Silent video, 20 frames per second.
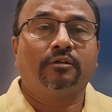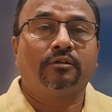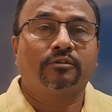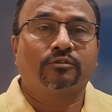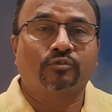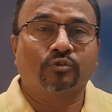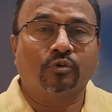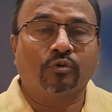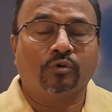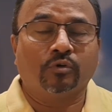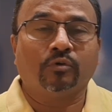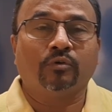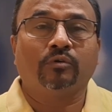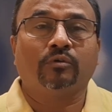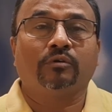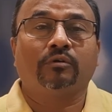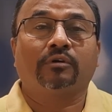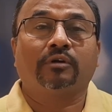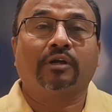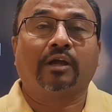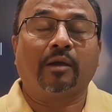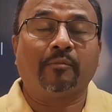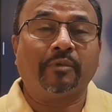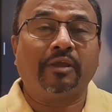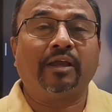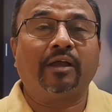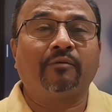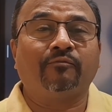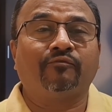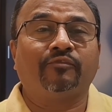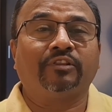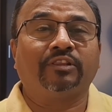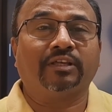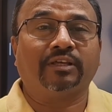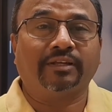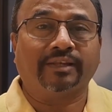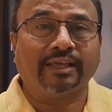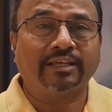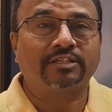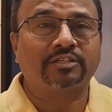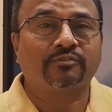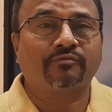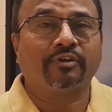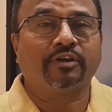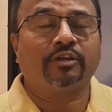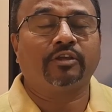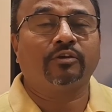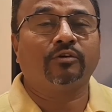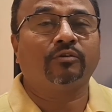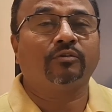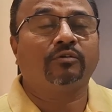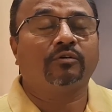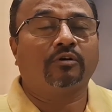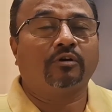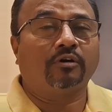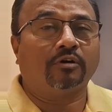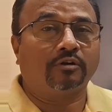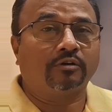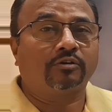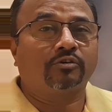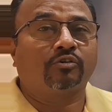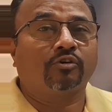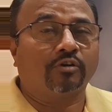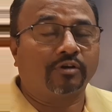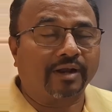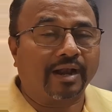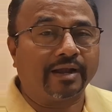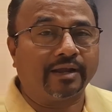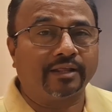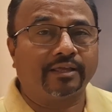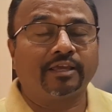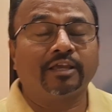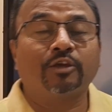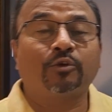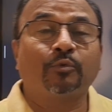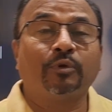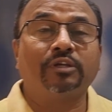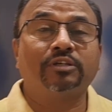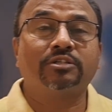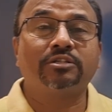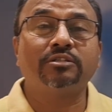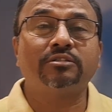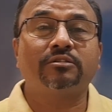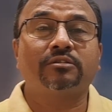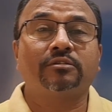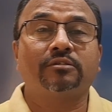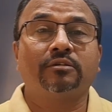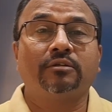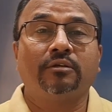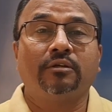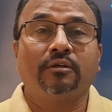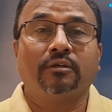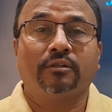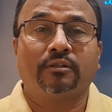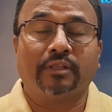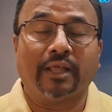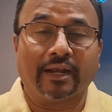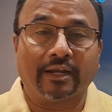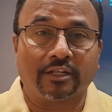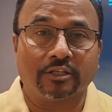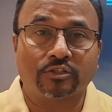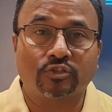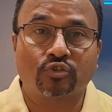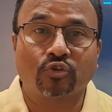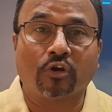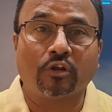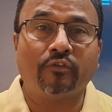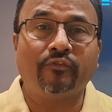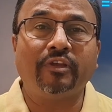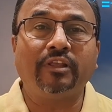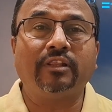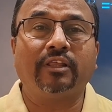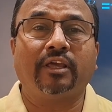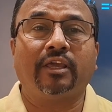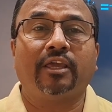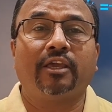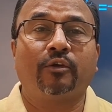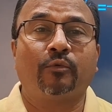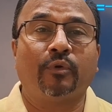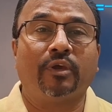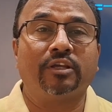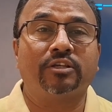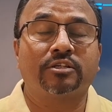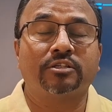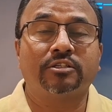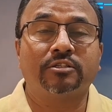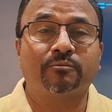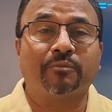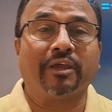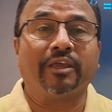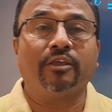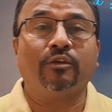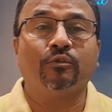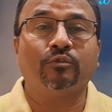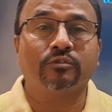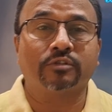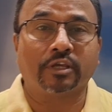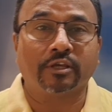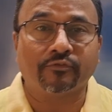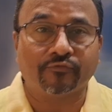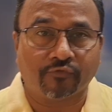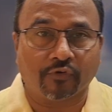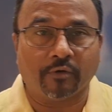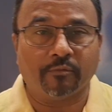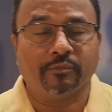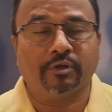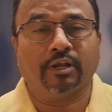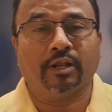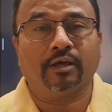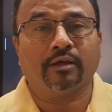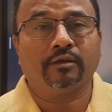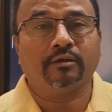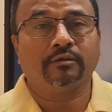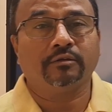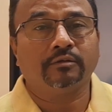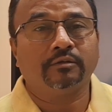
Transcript: So coming up with the next video on quadratic equations, that is solving the equations by using formula.